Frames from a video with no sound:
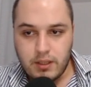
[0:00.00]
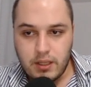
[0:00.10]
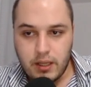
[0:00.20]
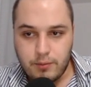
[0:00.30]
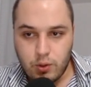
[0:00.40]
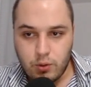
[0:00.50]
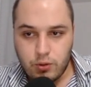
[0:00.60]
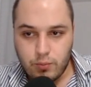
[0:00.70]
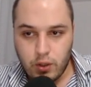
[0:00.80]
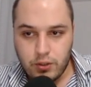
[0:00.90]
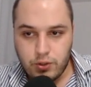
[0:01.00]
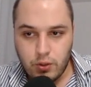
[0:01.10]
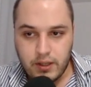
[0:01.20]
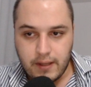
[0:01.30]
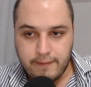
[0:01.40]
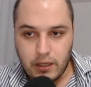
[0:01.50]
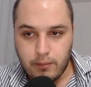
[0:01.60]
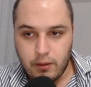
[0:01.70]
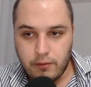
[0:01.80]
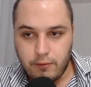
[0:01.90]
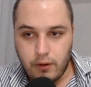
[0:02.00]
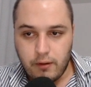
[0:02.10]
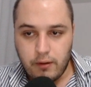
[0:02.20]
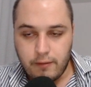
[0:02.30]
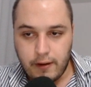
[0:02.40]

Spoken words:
the absolute smallest unit available for